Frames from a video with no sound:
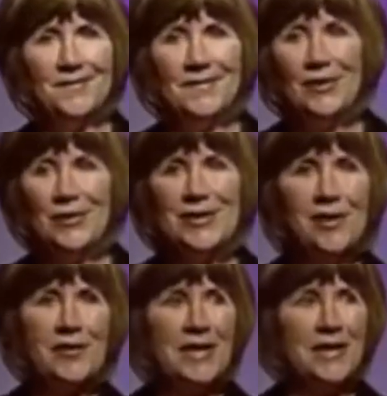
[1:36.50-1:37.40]
Of course,
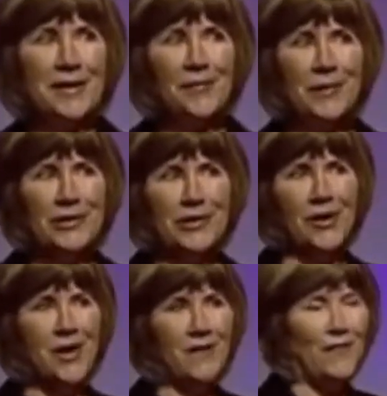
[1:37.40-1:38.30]
they're thinking, then what'd you
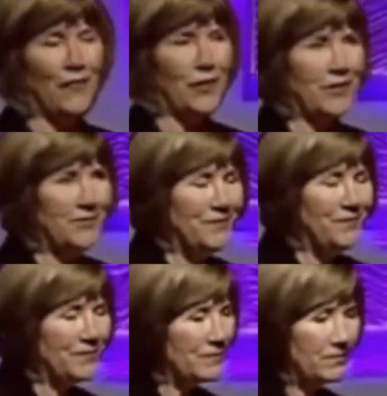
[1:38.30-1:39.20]
call for?
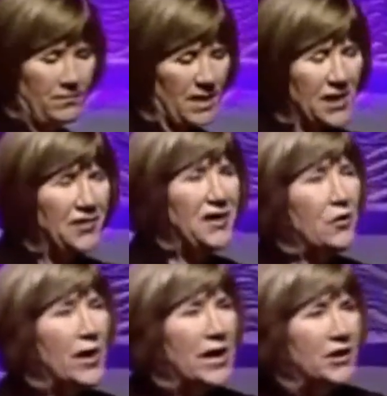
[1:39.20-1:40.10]

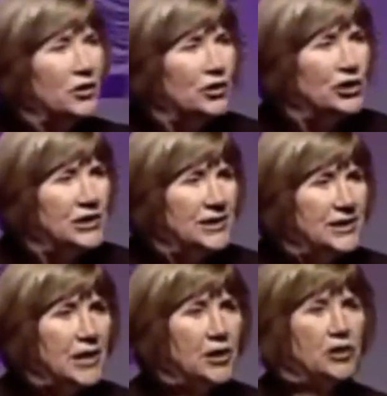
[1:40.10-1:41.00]
They're energy
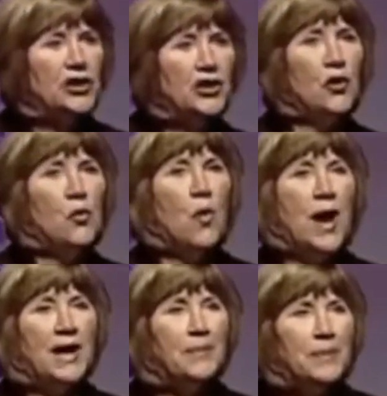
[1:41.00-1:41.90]
suckers. You don't
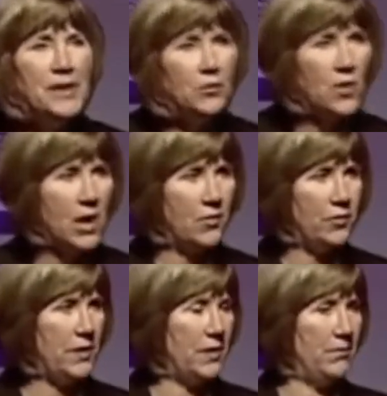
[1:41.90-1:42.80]
want to be
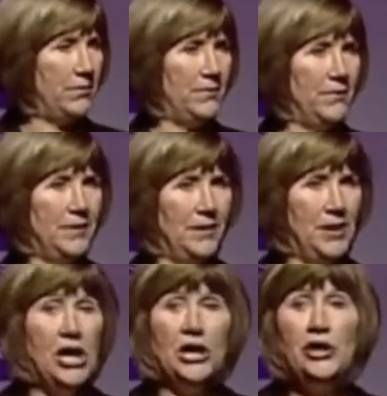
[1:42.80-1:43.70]
around them.
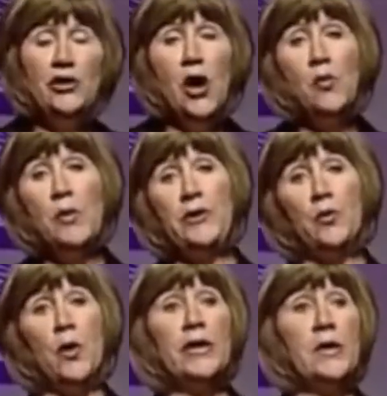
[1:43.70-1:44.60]
You know when you're
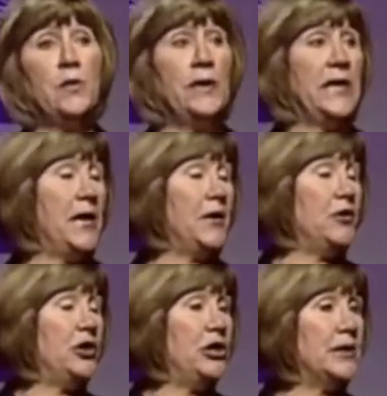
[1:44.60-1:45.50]
working with an
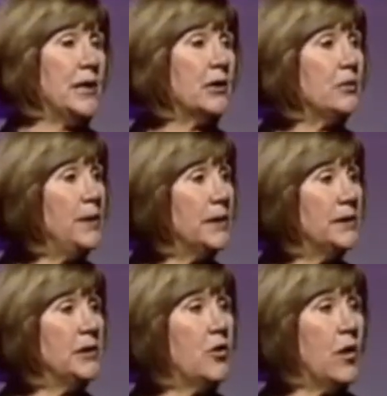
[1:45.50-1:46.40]
energy sucker
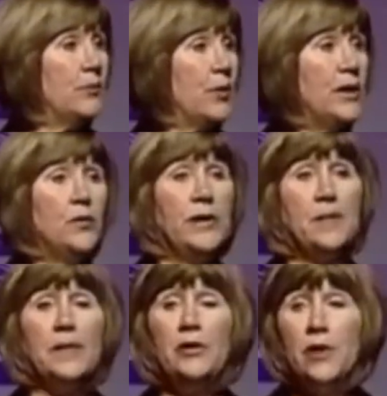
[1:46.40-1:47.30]
because you go on break with
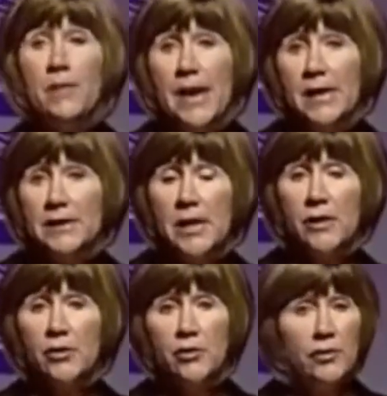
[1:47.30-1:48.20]
them and you come back
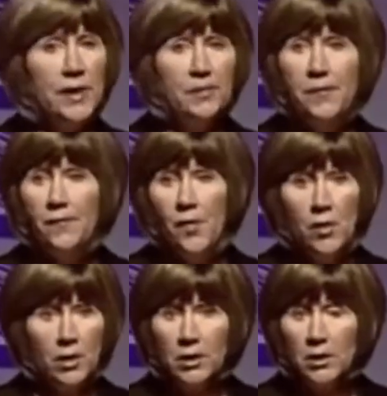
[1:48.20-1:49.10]
tireder than
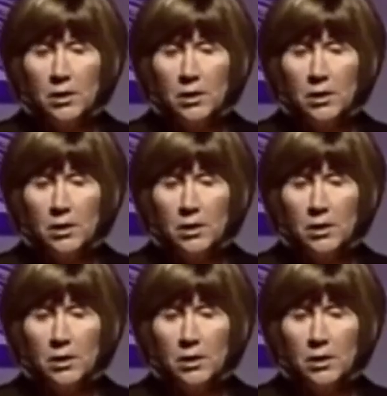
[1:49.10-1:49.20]
before.